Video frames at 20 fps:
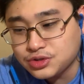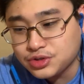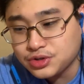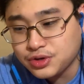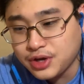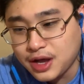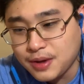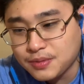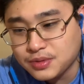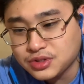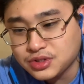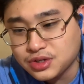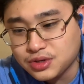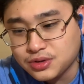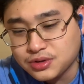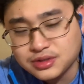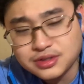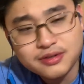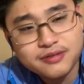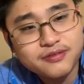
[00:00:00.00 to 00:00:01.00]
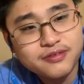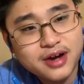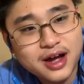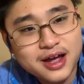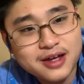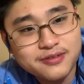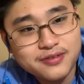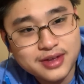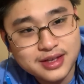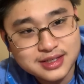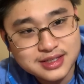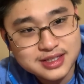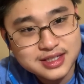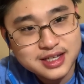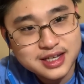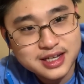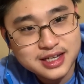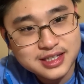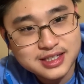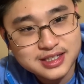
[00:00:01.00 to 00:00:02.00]
to episodes 5 and
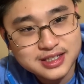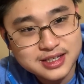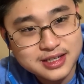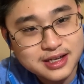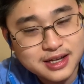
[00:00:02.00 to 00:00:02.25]
6